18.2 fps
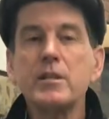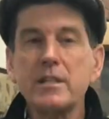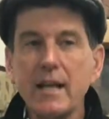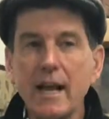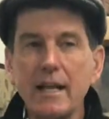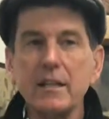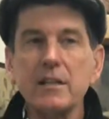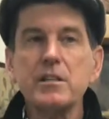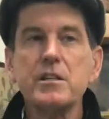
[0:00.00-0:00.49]

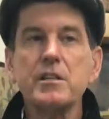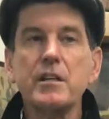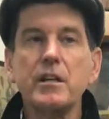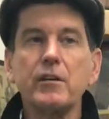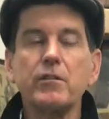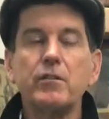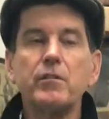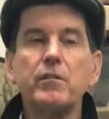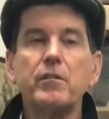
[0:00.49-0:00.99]
stainless
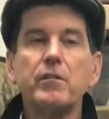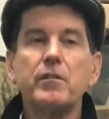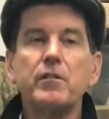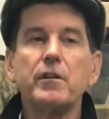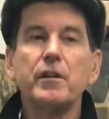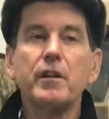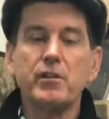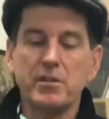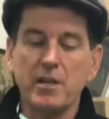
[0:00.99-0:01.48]
steel,
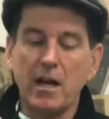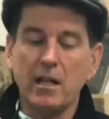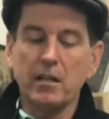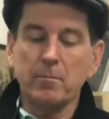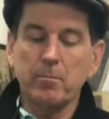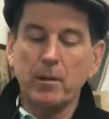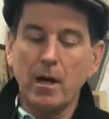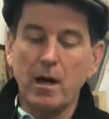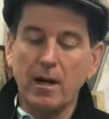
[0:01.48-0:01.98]

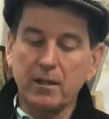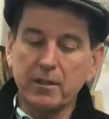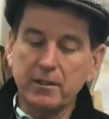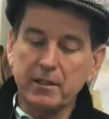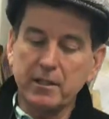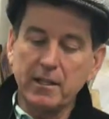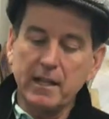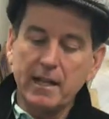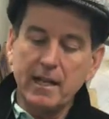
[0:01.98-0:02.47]
solid
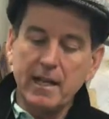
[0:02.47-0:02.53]
blocks.